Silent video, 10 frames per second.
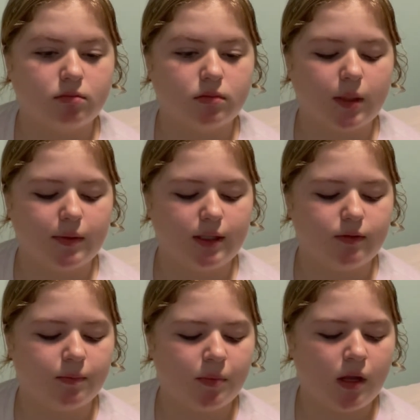I believe.
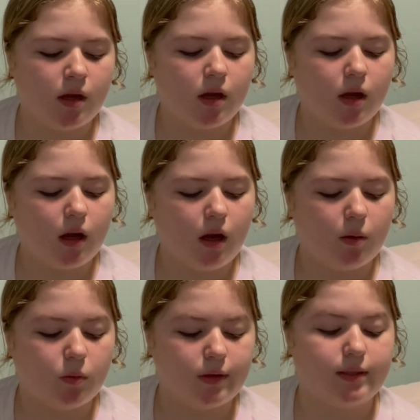
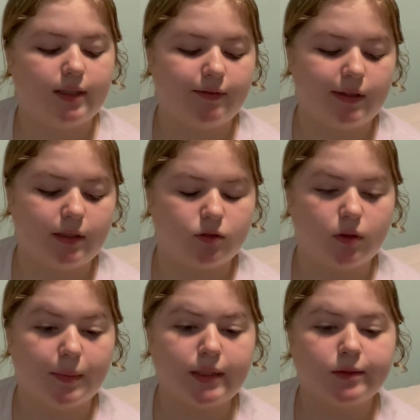Um, well, it definitely is a
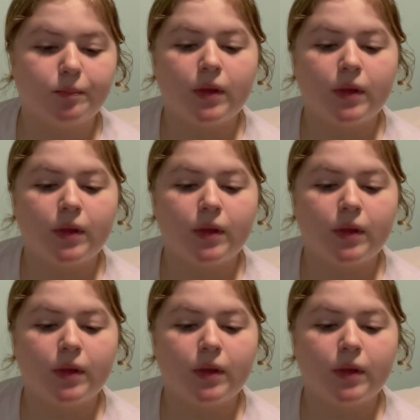romance.